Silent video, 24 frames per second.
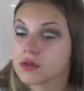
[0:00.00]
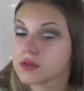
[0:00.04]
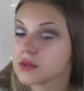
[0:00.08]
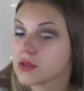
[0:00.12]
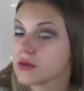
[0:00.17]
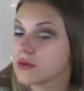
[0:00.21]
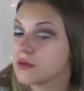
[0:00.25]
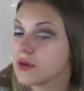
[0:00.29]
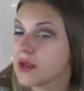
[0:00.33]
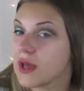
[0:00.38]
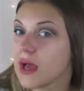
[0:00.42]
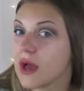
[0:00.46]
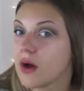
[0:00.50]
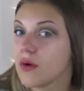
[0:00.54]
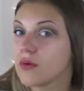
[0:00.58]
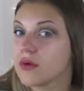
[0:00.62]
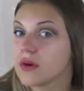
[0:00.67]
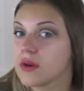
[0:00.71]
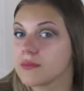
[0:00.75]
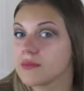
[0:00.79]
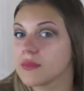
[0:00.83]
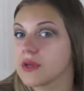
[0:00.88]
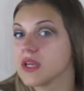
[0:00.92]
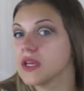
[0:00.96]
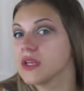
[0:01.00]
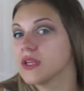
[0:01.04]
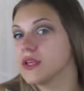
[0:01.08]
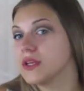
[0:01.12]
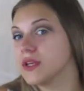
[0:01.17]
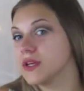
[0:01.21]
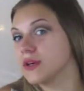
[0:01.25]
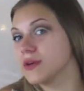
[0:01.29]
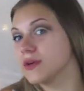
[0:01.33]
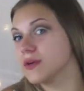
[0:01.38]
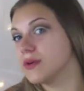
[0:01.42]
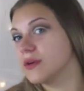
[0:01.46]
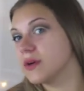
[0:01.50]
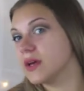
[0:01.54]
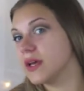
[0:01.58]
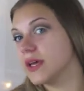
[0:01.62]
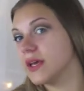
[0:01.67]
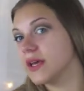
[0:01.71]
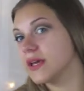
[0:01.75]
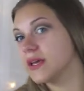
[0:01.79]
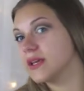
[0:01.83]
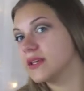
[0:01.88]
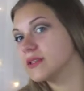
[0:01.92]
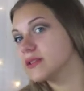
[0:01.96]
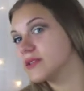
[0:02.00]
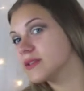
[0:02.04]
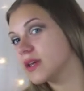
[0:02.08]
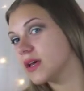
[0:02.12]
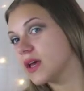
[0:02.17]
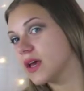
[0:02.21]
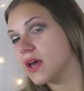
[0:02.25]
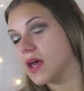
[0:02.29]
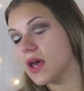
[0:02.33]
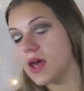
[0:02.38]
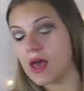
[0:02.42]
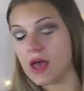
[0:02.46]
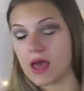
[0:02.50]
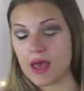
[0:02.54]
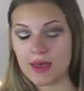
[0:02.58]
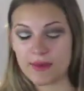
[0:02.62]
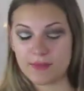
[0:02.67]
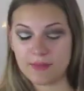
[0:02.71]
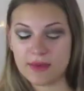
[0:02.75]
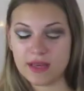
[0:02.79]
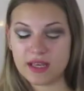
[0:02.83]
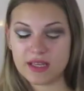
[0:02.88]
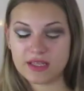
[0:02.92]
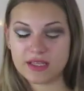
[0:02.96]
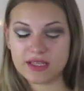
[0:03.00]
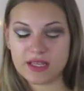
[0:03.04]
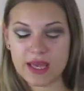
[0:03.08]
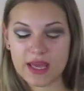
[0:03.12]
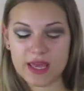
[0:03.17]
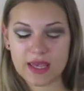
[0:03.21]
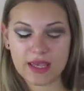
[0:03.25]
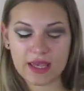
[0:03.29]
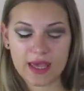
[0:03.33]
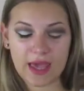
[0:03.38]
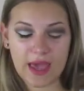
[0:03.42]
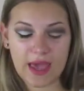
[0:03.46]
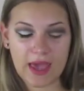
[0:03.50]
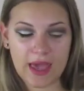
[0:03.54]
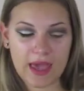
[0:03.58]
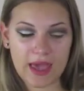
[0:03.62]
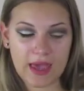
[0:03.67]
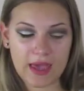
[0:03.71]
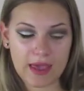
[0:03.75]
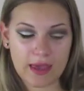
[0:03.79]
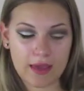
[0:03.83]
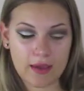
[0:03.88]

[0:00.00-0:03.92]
So now what I'm going to do is I'm going to take a